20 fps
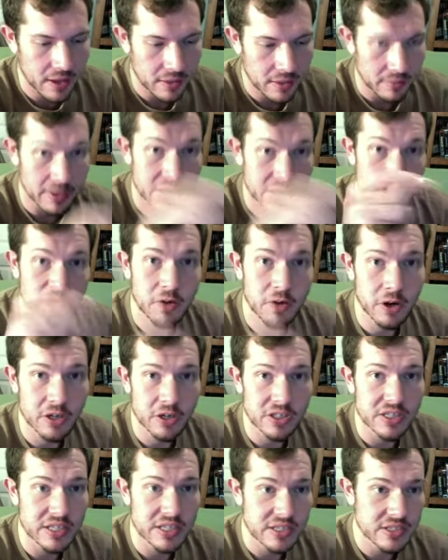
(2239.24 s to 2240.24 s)
But as far
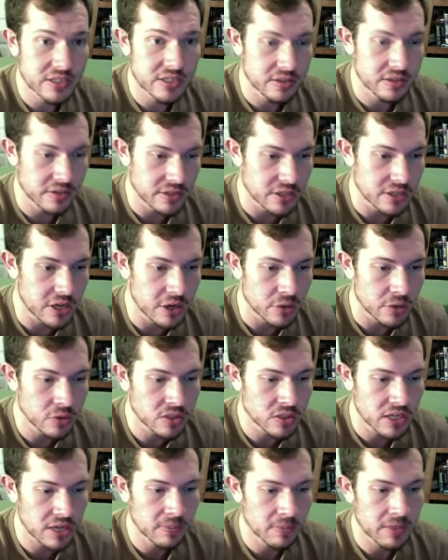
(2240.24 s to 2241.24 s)
as this series
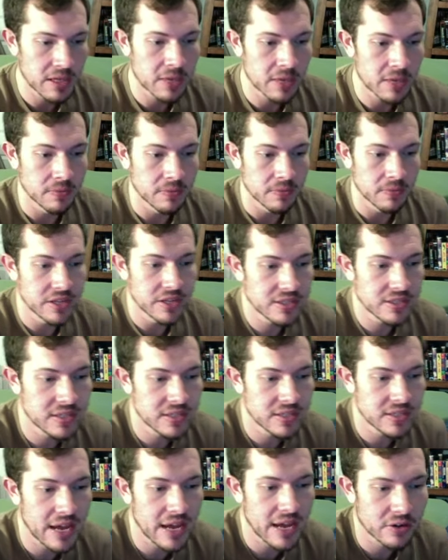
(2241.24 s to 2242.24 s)
goes, coming up this
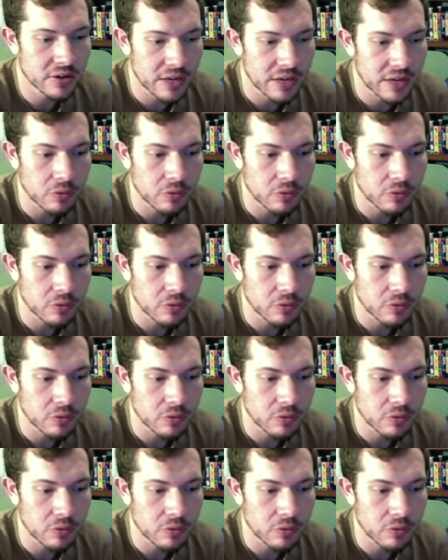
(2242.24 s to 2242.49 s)
Saturday,